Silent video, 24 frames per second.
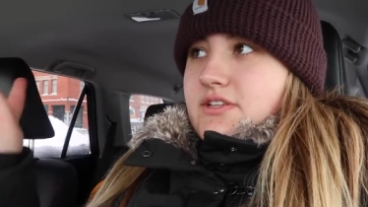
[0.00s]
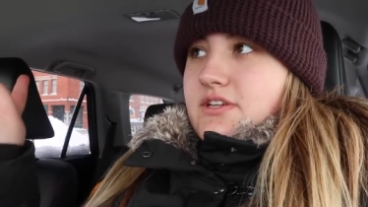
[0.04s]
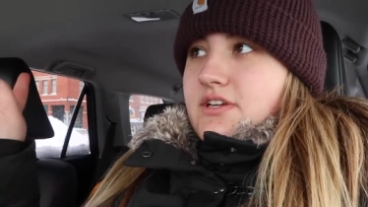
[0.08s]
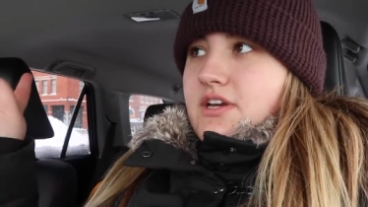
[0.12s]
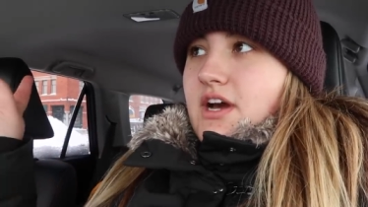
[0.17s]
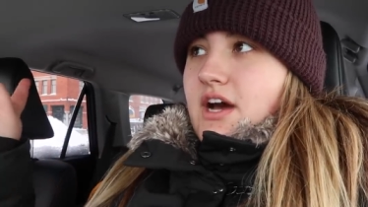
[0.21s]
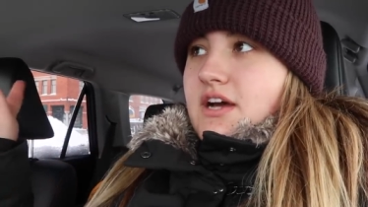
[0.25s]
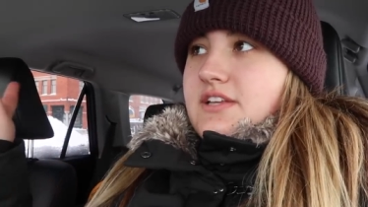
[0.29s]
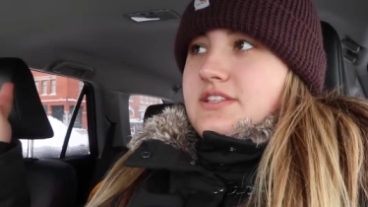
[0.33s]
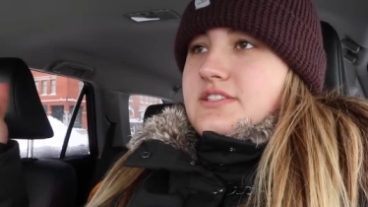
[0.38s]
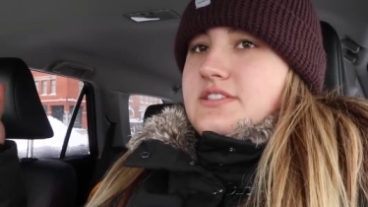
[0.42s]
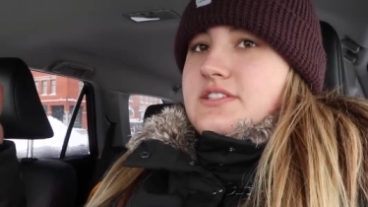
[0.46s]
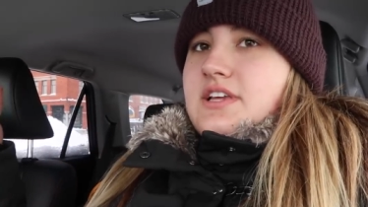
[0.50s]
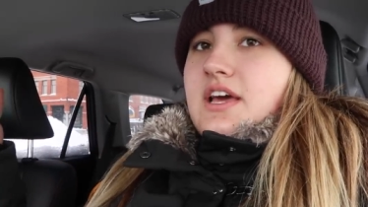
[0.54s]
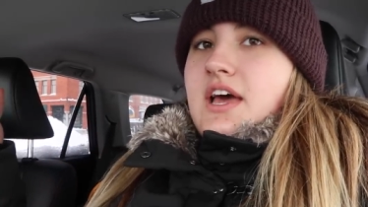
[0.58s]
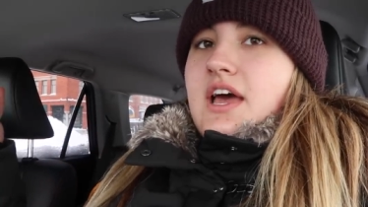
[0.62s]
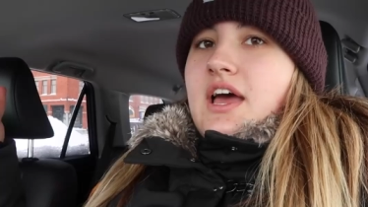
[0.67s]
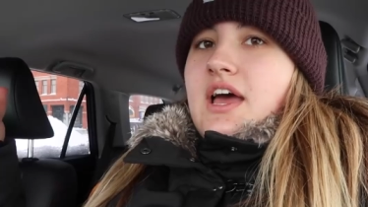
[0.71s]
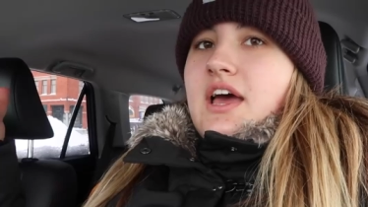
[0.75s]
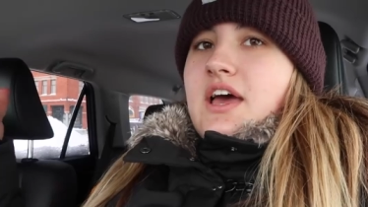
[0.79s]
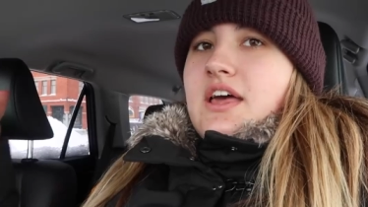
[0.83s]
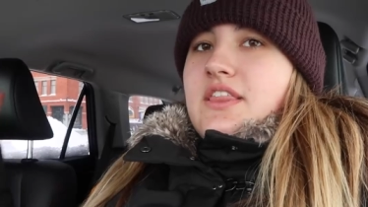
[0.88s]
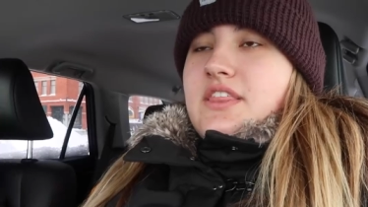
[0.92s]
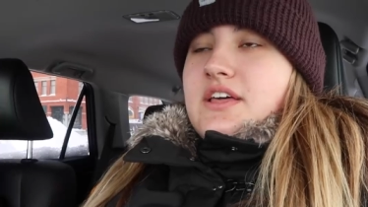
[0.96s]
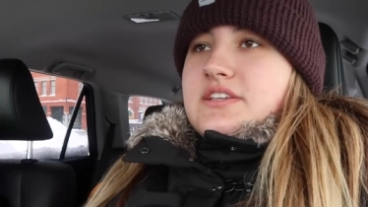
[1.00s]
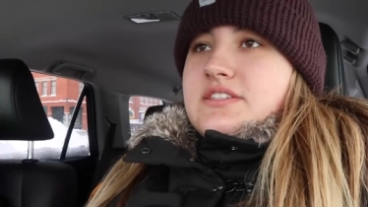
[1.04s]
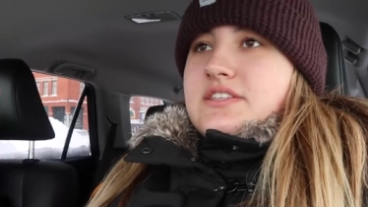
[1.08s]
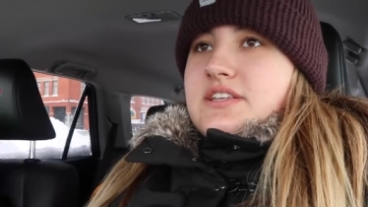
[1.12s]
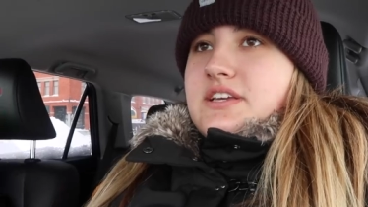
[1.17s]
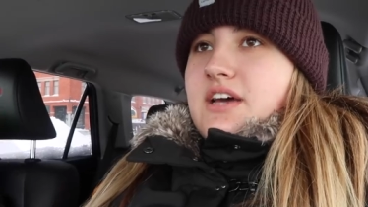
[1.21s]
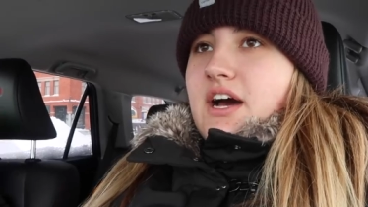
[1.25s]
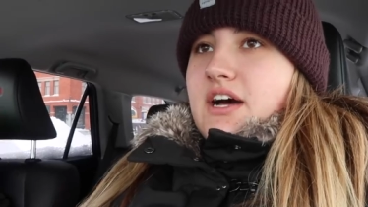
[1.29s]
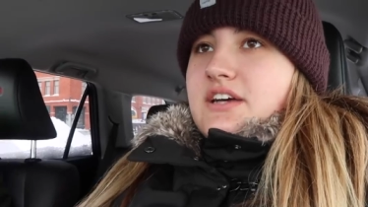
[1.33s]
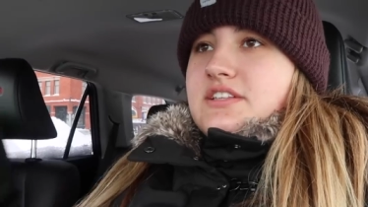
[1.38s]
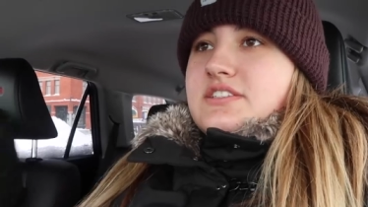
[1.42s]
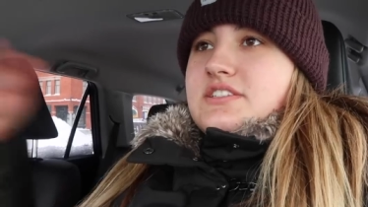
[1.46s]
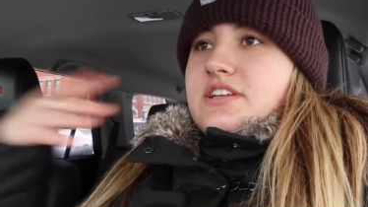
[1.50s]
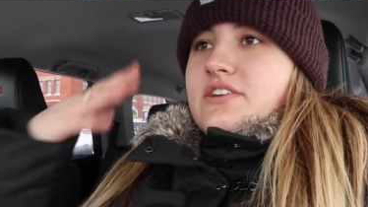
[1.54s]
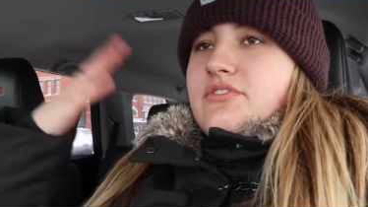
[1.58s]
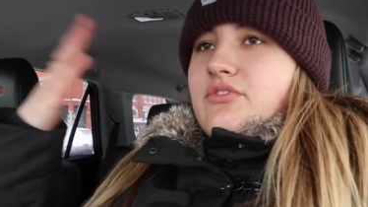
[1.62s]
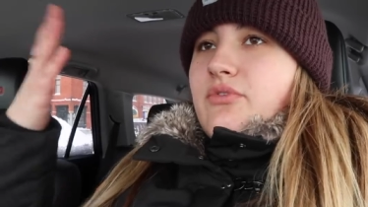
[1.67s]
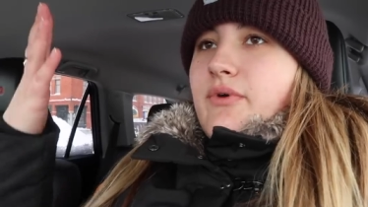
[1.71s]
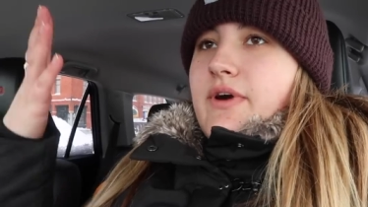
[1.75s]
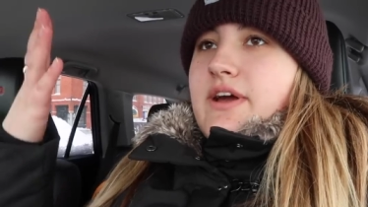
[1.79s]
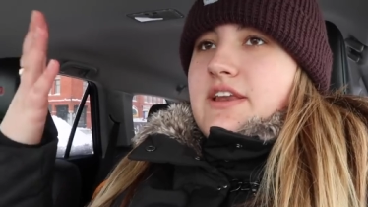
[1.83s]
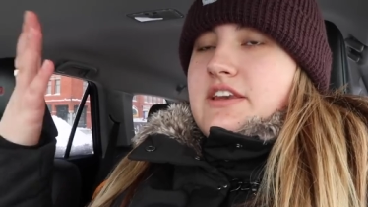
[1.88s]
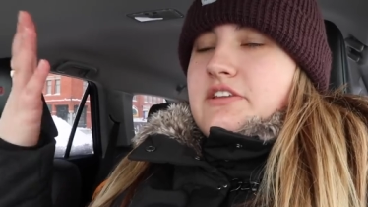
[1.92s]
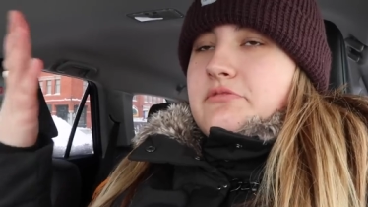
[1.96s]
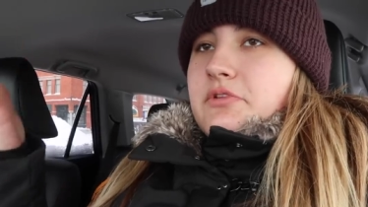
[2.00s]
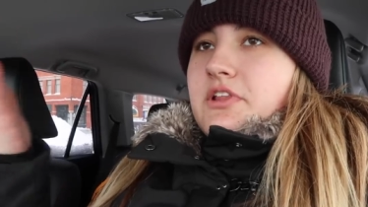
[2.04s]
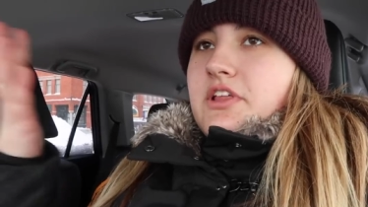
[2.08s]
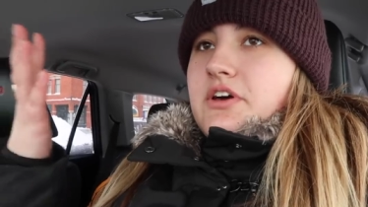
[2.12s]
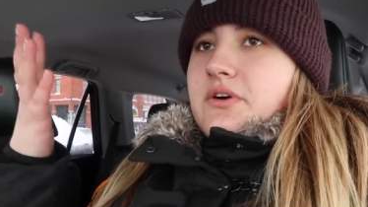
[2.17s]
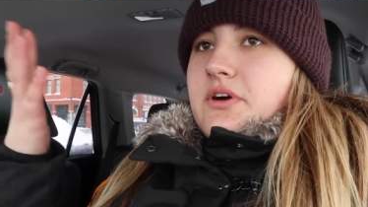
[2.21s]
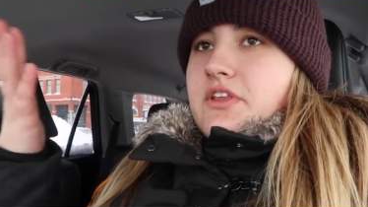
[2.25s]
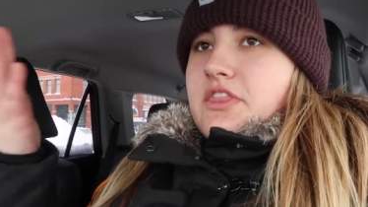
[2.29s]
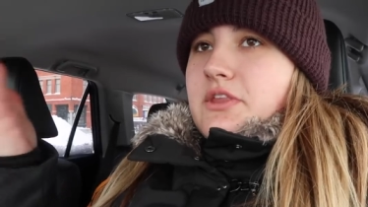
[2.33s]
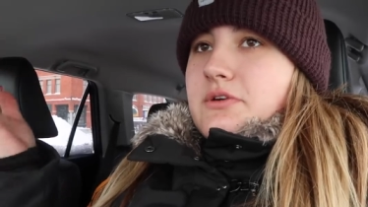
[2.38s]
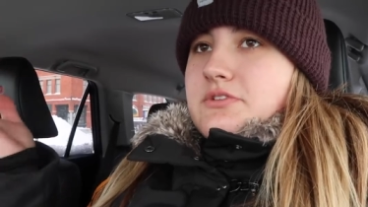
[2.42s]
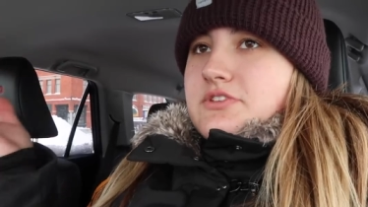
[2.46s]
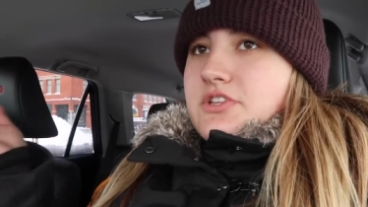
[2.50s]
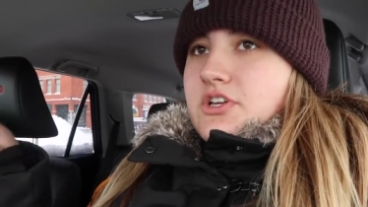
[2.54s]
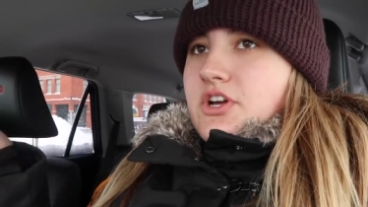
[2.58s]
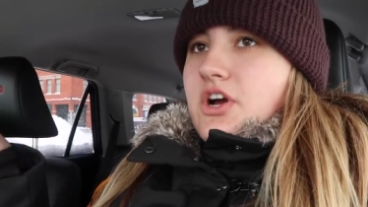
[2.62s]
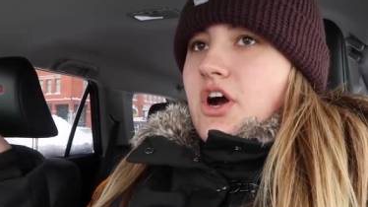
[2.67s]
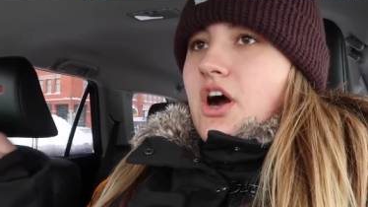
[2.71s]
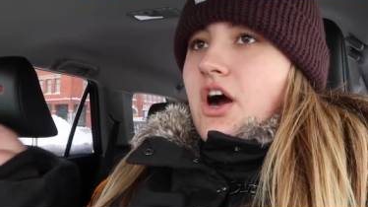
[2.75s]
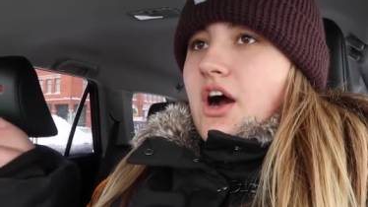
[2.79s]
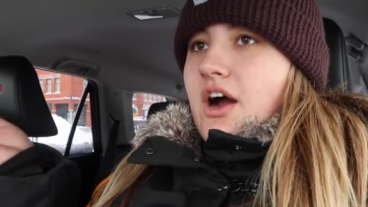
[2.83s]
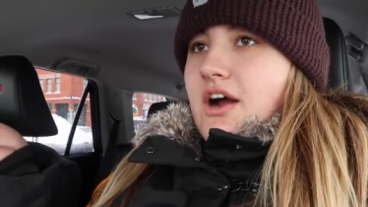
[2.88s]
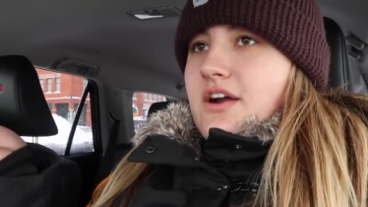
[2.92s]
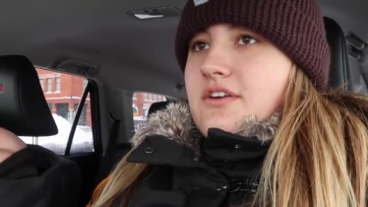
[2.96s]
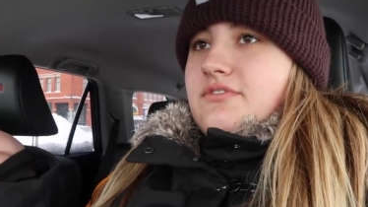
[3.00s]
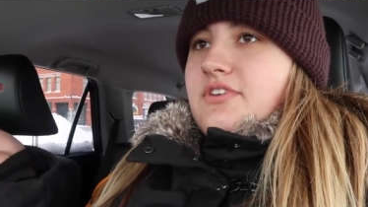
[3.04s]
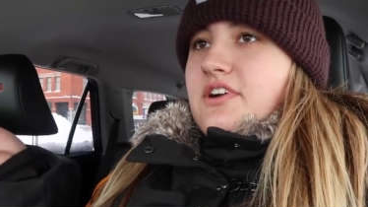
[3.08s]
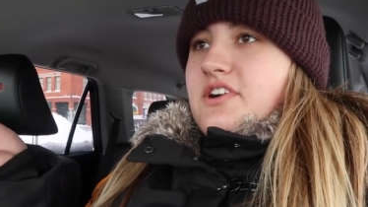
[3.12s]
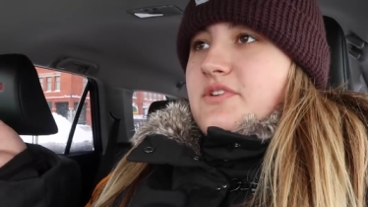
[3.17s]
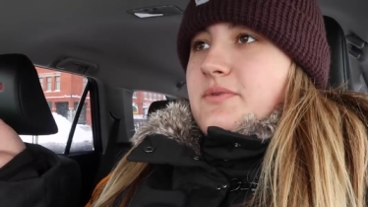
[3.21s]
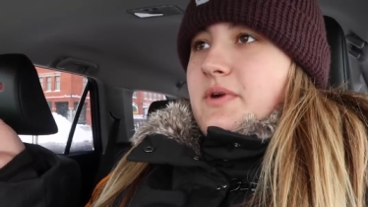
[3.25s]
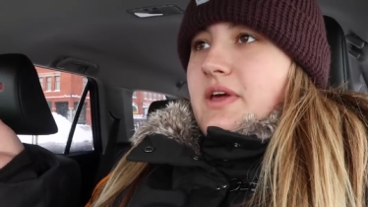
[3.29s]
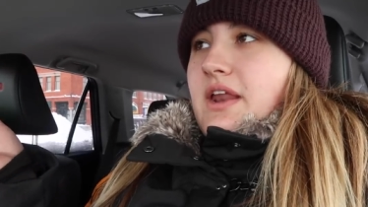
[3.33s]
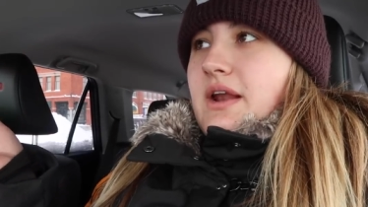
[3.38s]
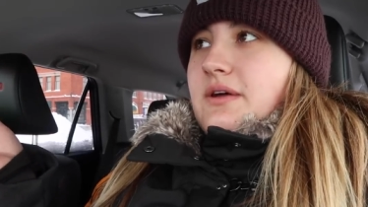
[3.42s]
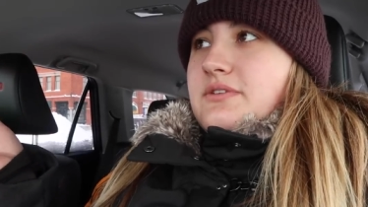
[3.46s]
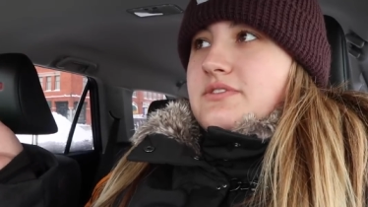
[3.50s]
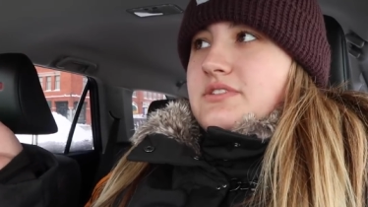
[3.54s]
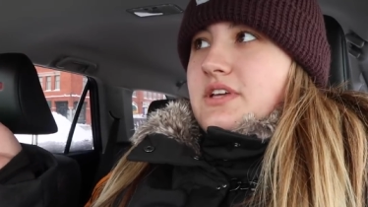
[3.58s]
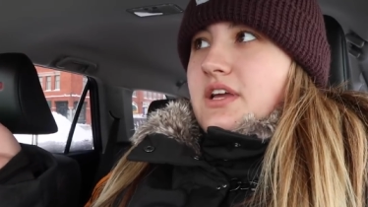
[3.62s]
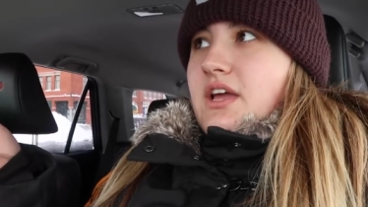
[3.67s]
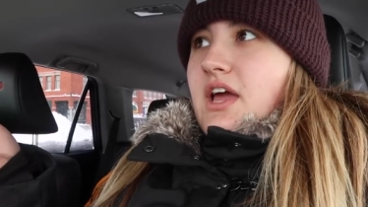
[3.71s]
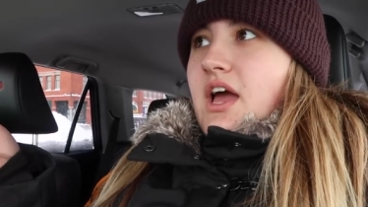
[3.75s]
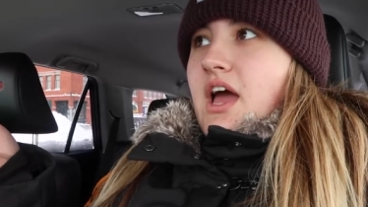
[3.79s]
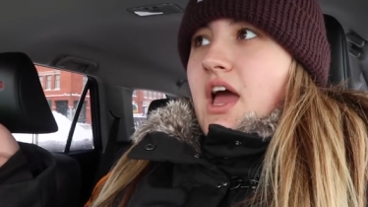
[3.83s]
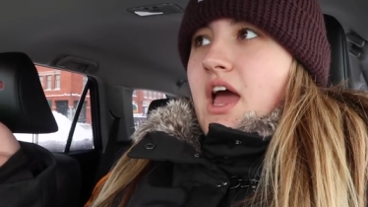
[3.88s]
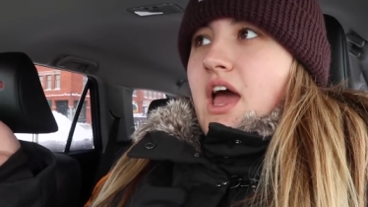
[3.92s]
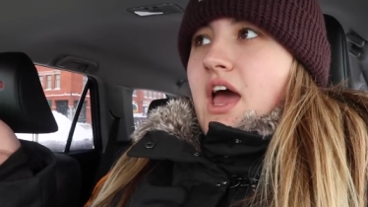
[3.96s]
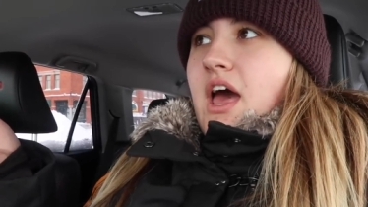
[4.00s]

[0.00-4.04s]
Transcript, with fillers: gust of wind blew, and there was a car in front of me, and I was like,